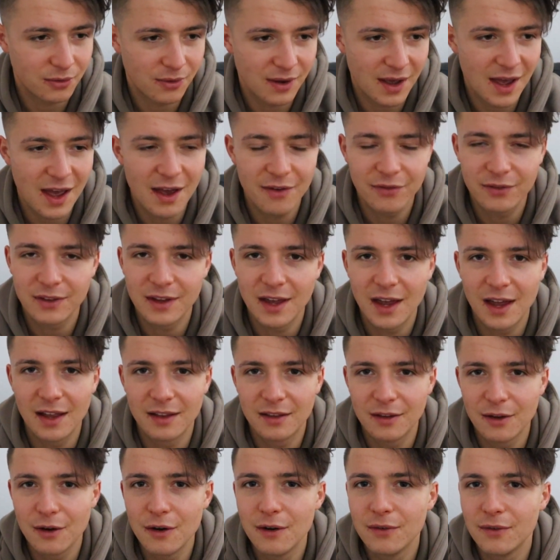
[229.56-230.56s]
have
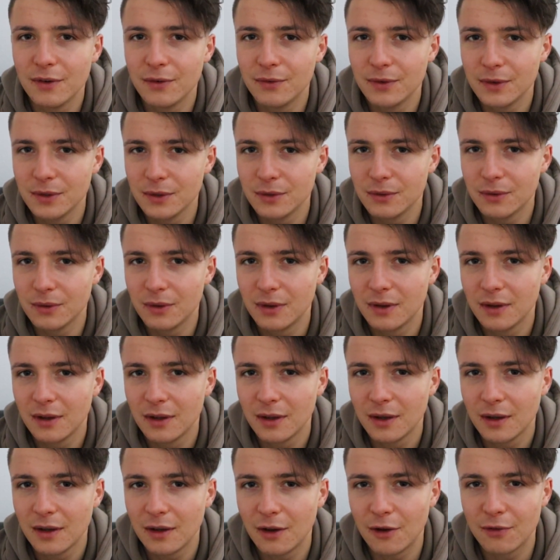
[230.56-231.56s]
that overview
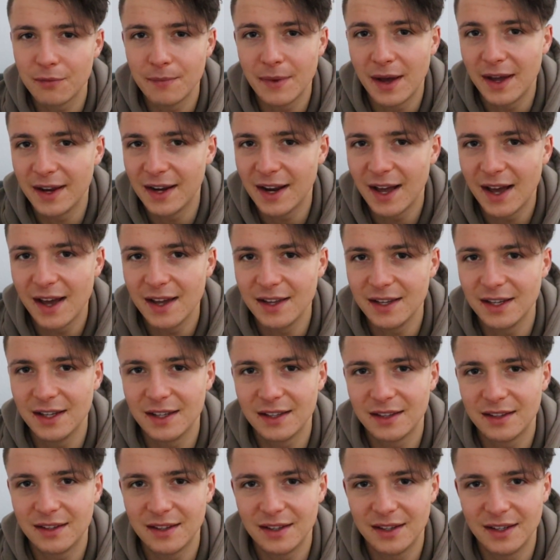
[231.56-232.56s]
of my
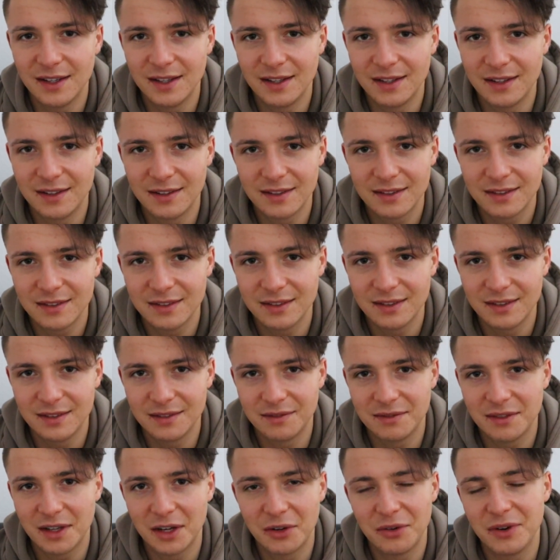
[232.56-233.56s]
diet. And
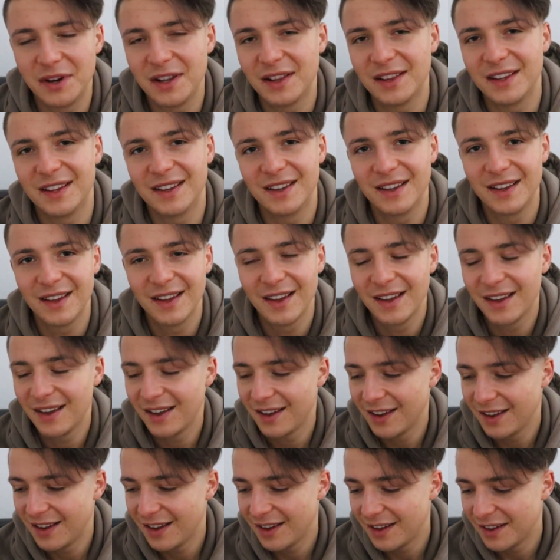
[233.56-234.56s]
I really,
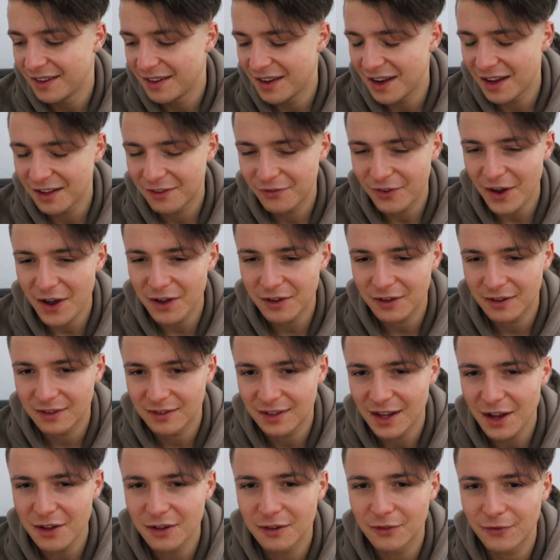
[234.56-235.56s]
yeah, it
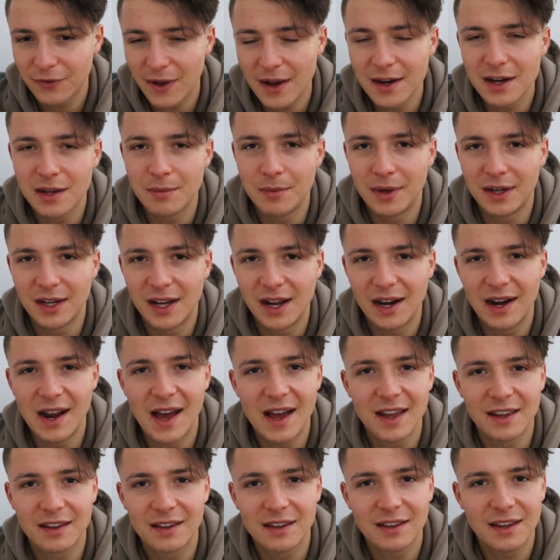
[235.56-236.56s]
sounds funny, but I
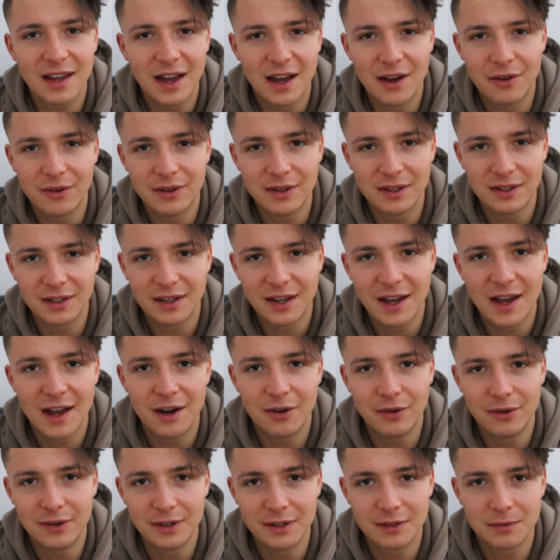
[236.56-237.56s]
like counting
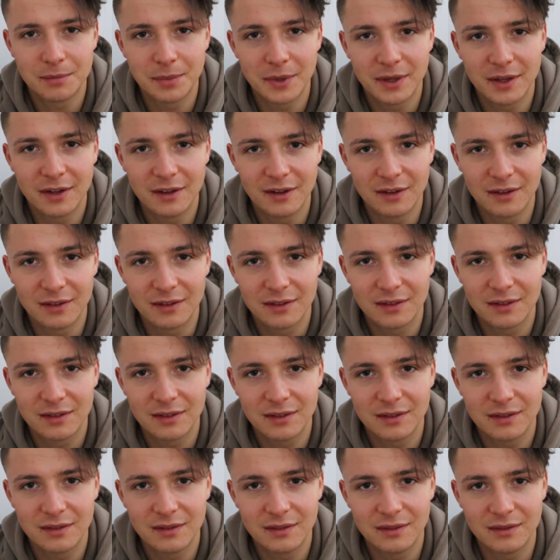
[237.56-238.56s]
calories,
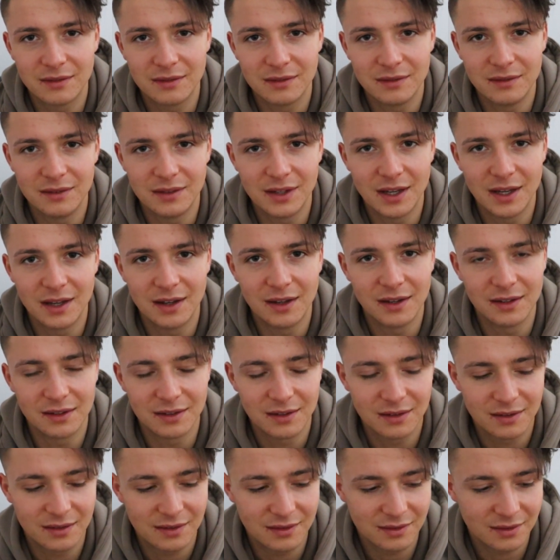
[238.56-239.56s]
because yeah,
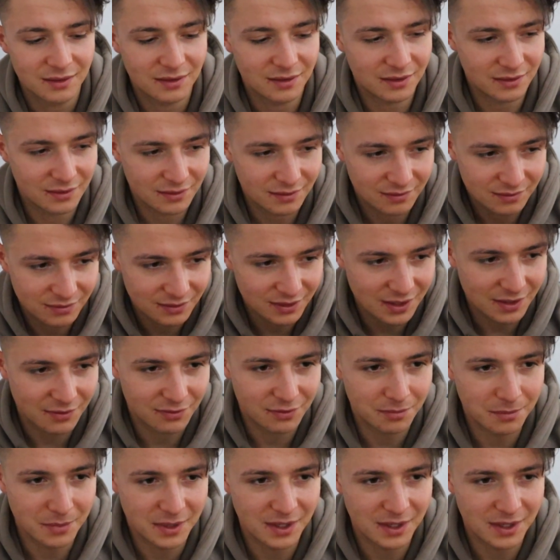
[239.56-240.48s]
it gives